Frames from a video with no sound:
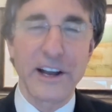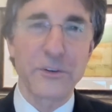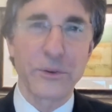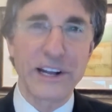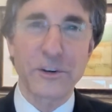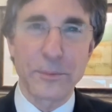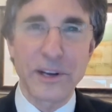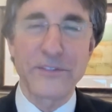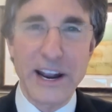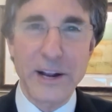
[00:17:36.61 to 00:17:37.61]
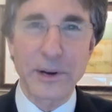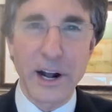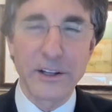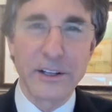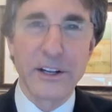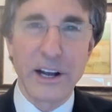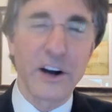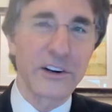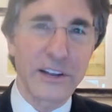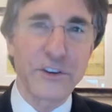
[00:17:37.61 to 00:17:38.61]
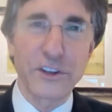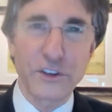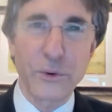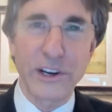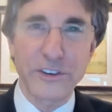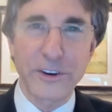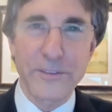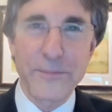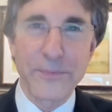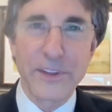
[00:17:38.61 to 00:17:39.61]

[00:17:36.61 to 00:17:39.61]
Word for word: I said, well, that's a bit vague, but I'll, I'll give you this question.